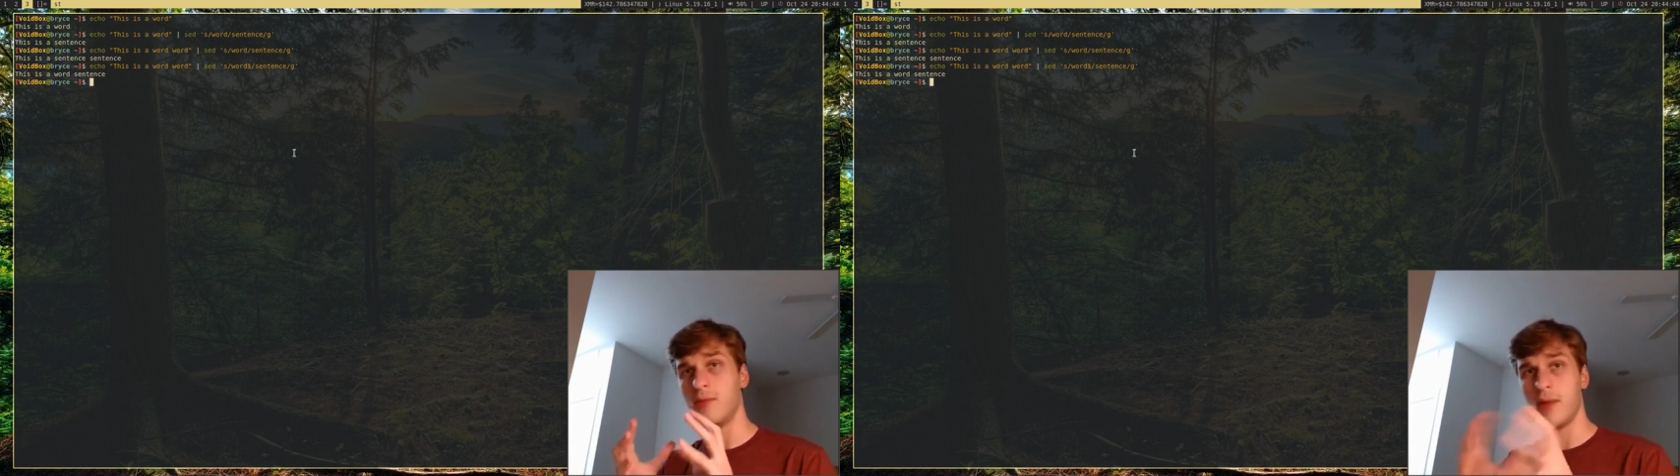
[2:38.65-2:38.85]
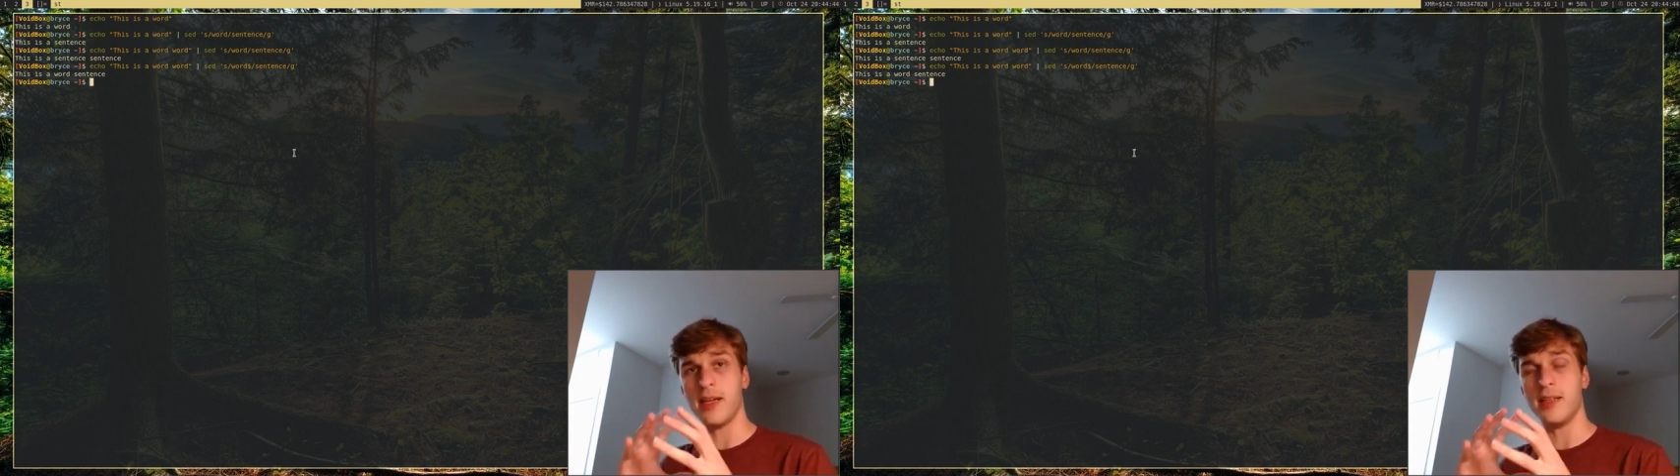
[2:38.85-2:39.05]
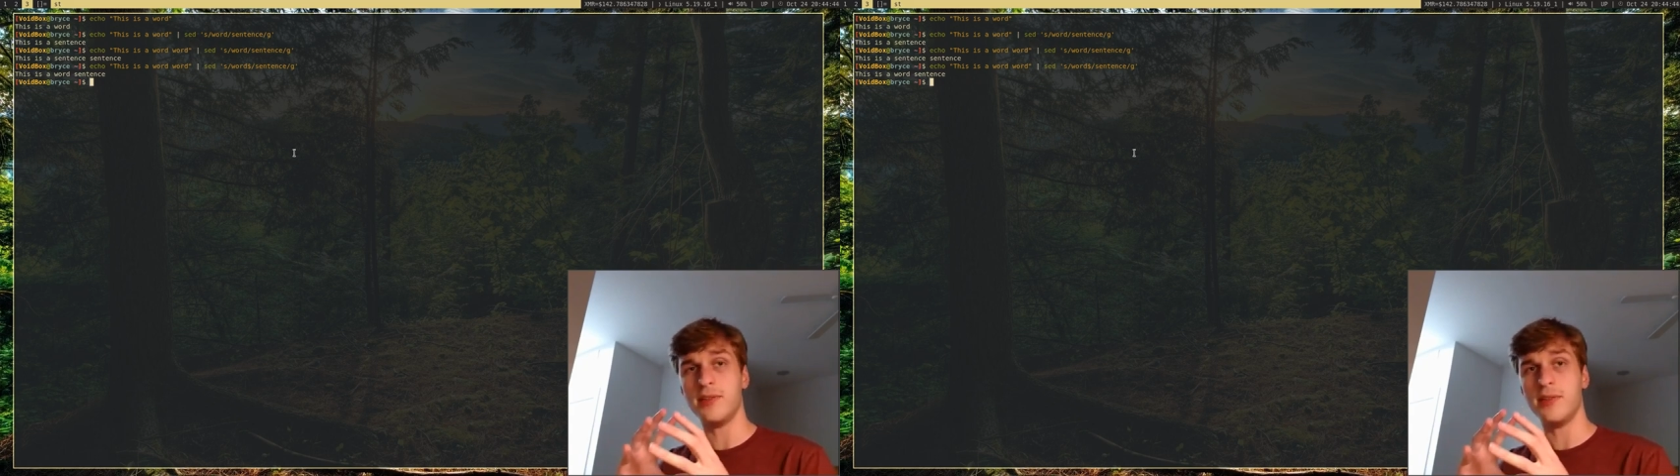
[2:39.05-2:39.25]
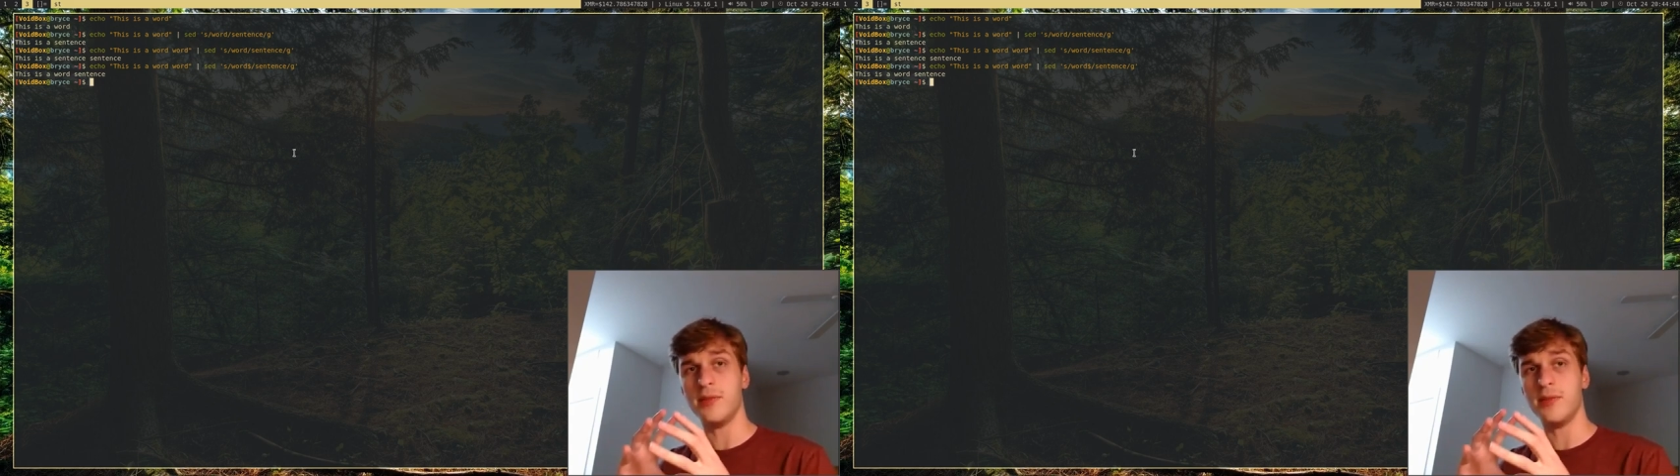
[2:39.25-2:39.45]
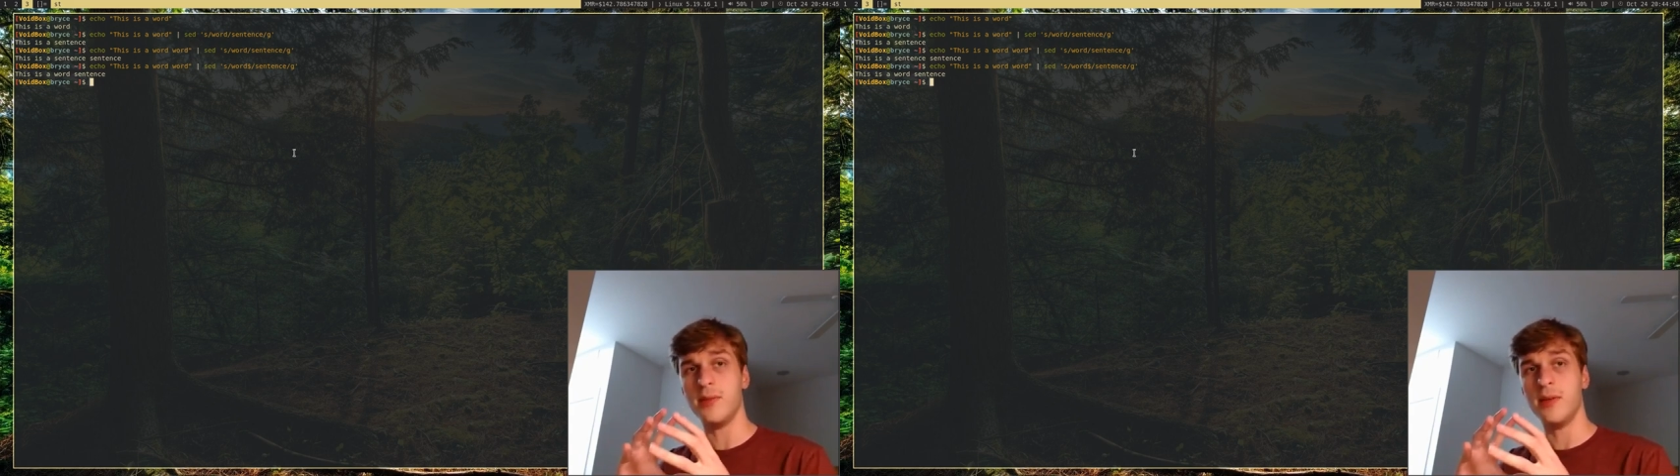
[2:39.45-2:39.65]
ways
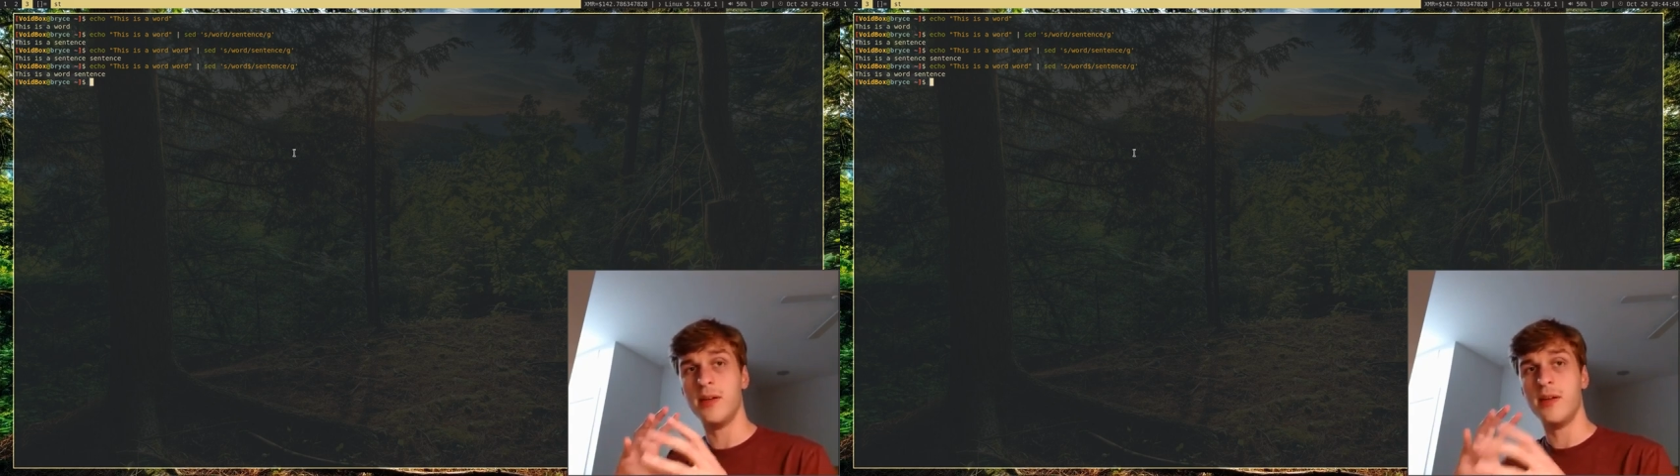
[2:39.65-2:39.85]
to